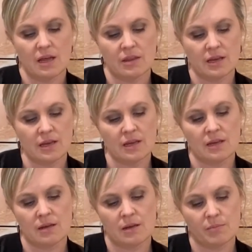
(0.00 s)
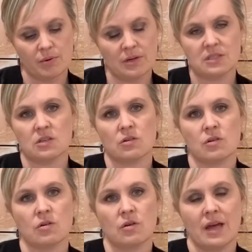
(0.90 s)
the prints on
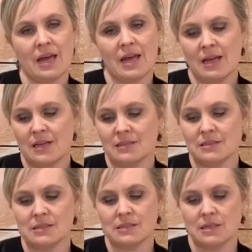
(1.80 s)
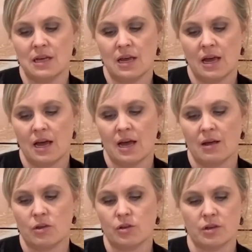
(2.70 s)
your hands.
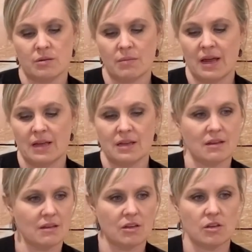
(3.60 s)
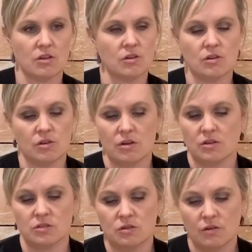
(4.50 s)
You can
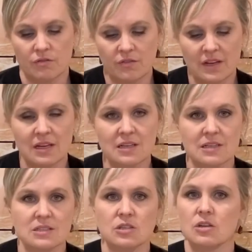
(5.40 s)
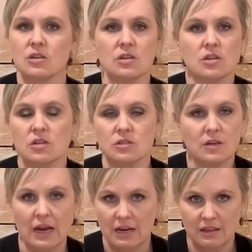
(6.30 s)
do your fingers. You can do
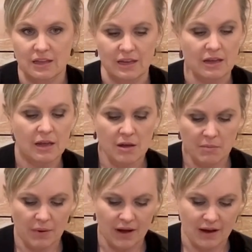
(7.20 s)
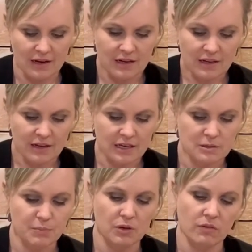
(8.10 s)
anything. But it's
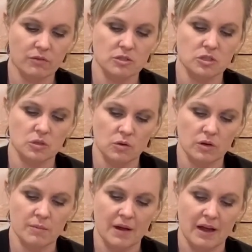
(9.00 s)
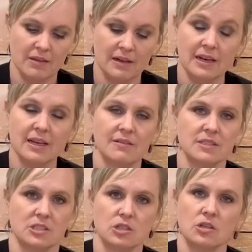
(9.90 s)
beautiful to talk about the leaves
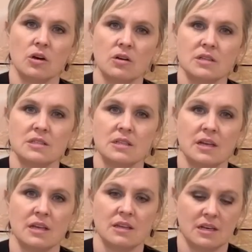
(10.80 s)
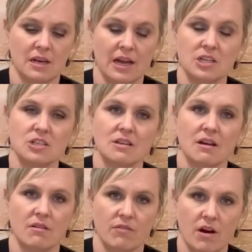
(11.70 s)
and to notice the nature and the
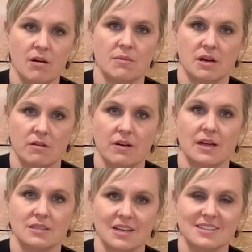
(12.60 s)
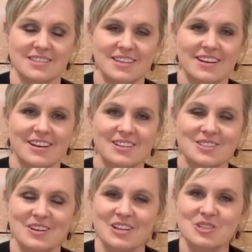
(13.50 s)
environment around us.
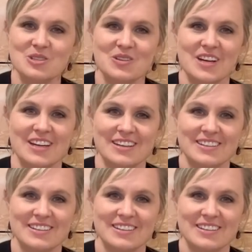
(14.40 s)
So enjoy.